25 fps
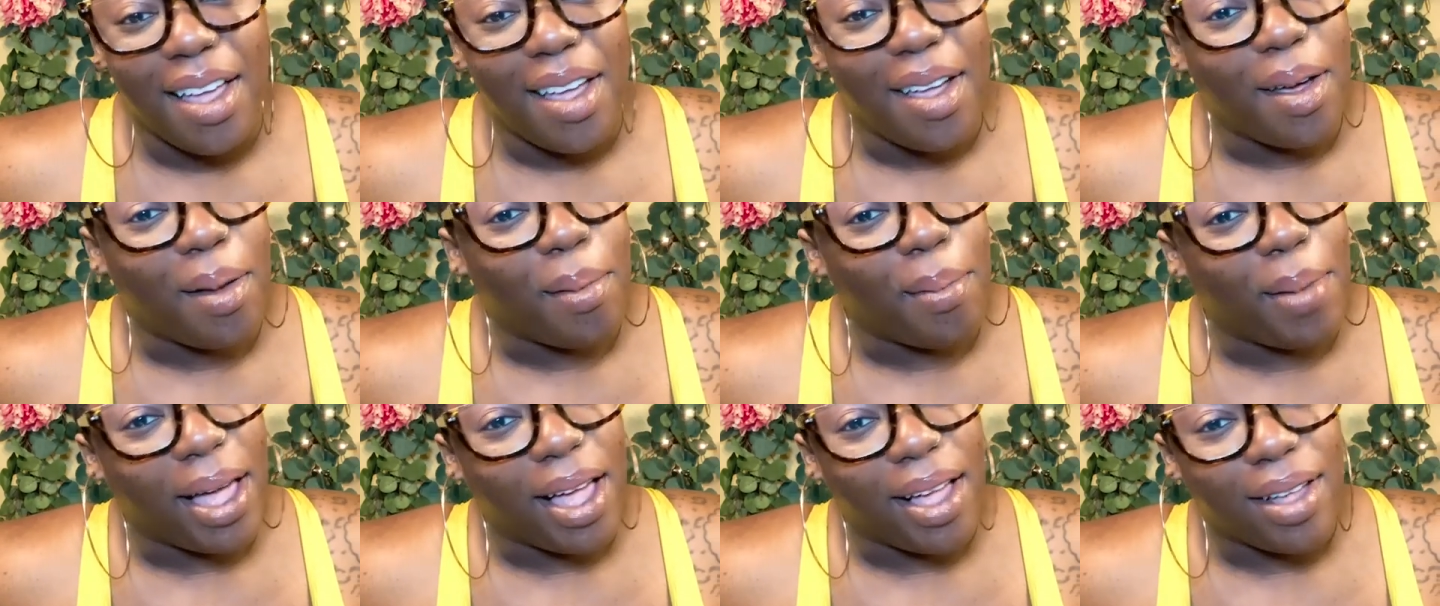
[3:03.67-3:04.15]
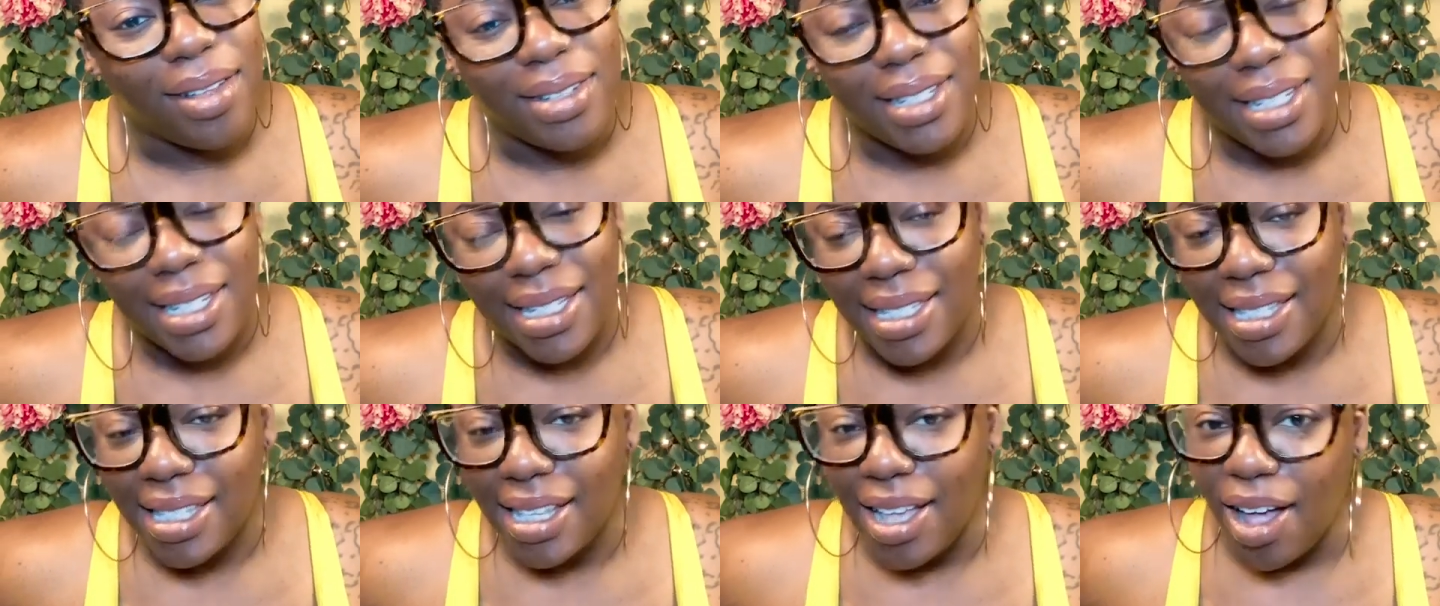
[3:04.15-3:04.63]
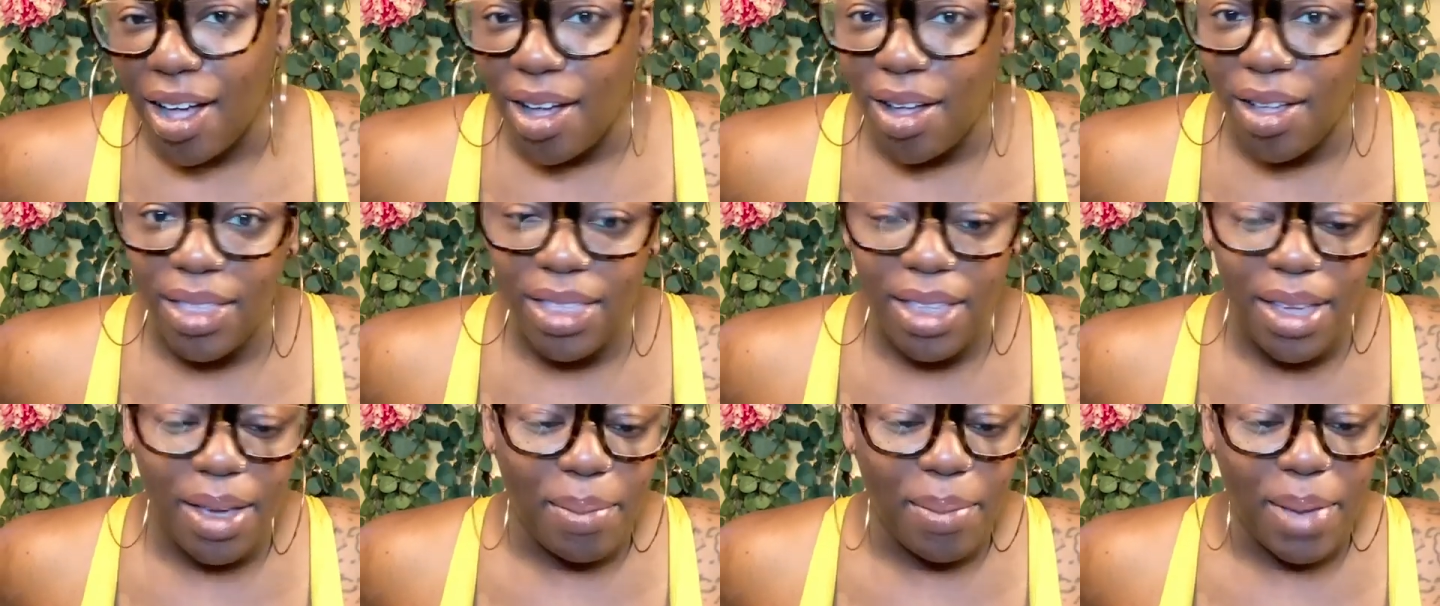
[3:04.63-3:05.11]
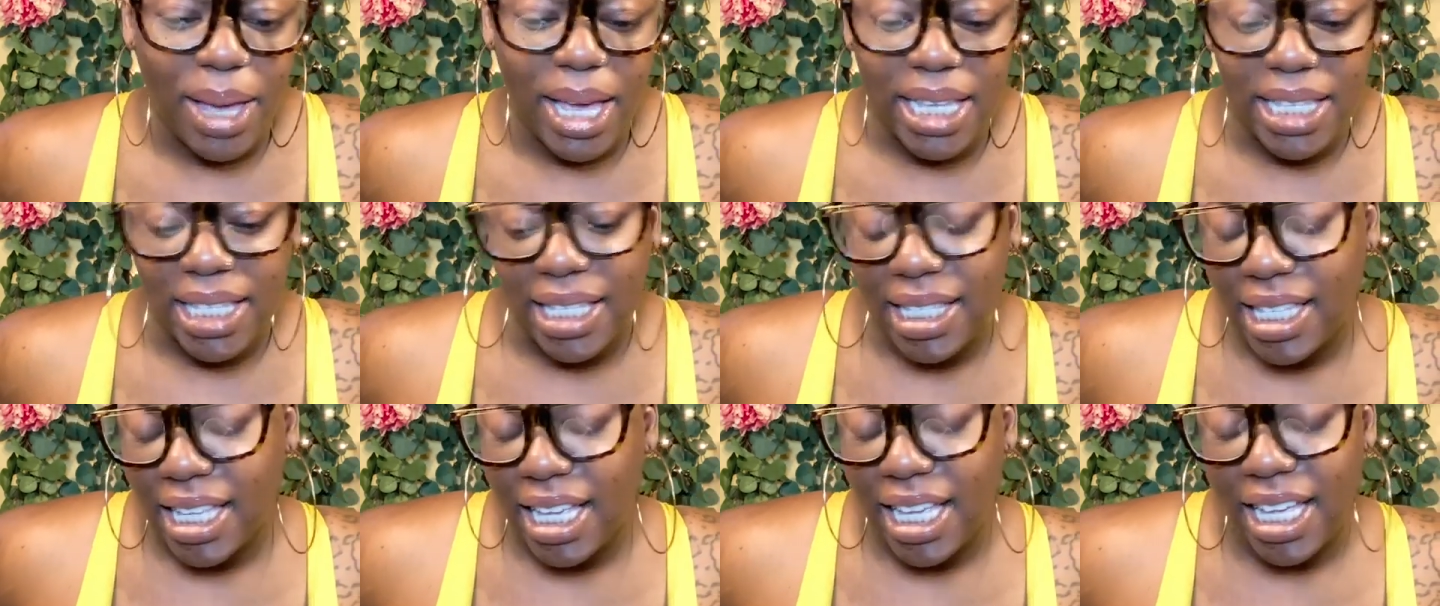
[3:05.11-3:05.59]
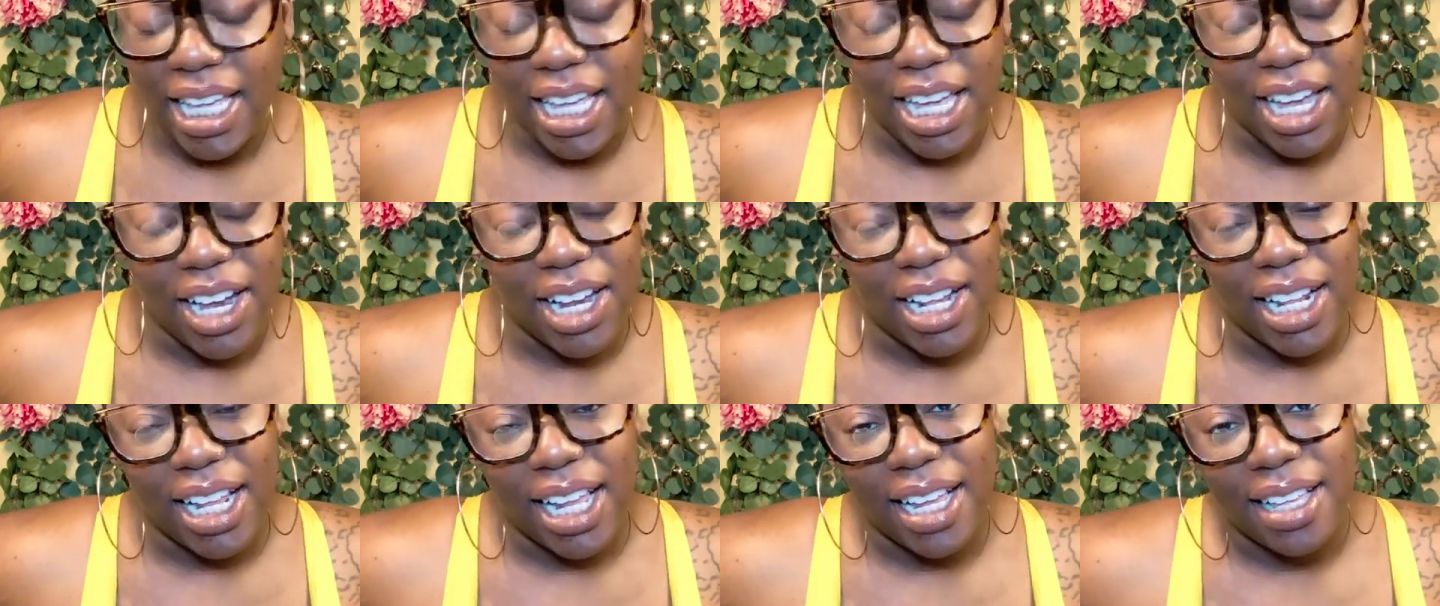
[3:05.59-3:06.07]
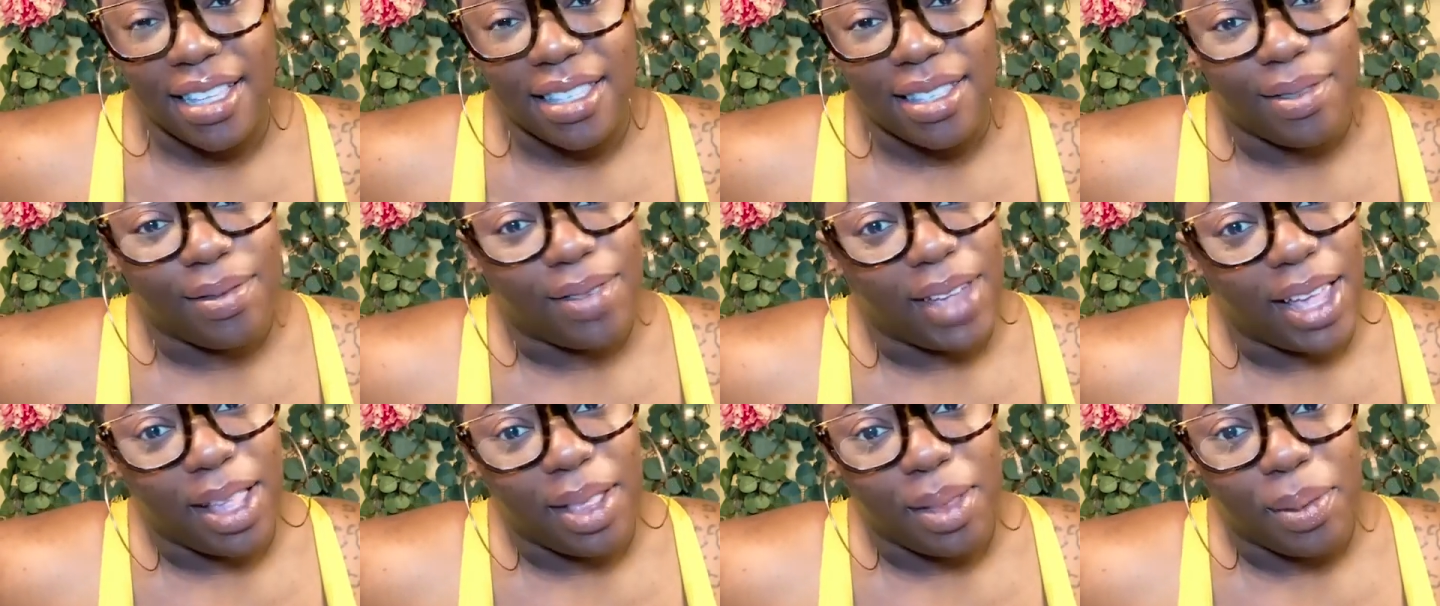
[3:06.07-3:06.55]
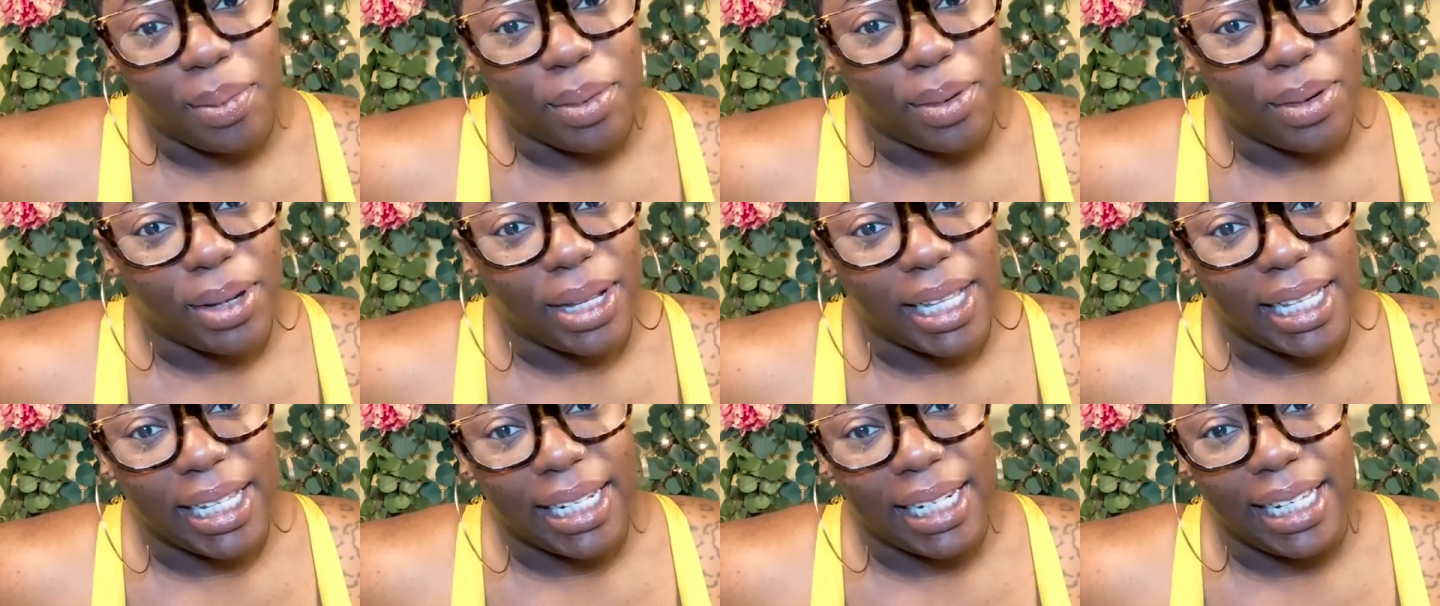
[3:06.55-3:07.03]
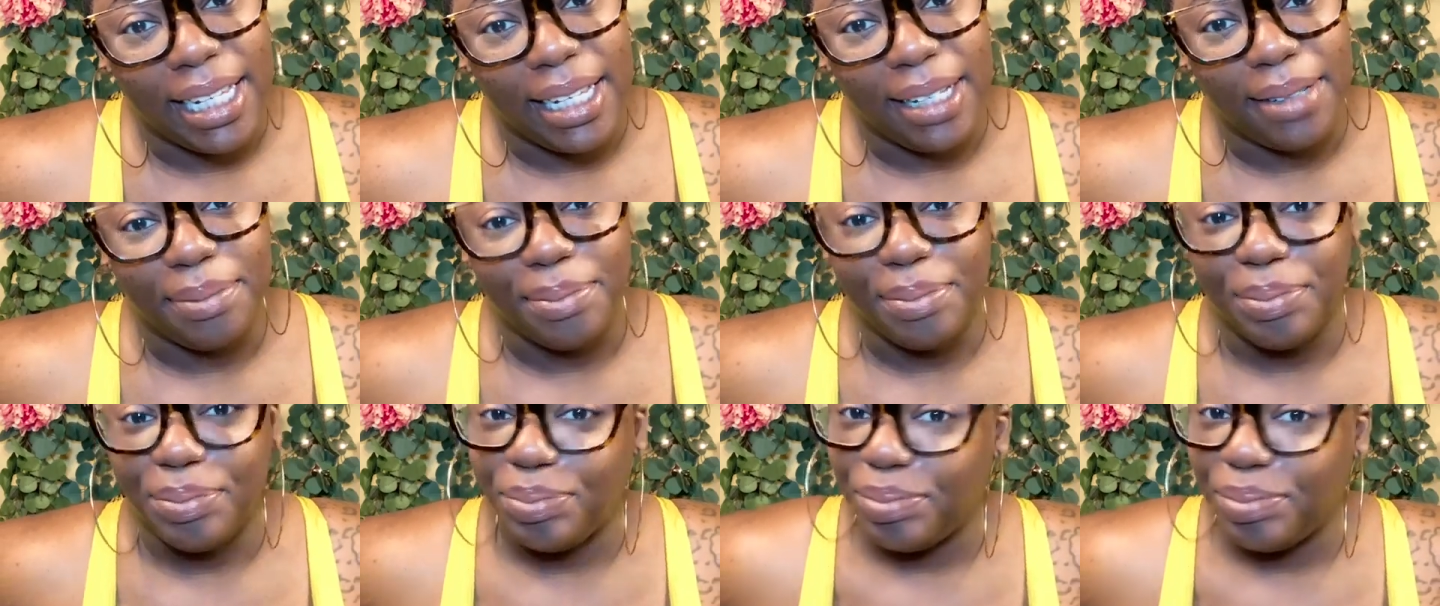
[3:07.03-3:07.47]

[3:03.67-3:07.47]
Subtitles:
about just all the amazing skincare that is available, honey.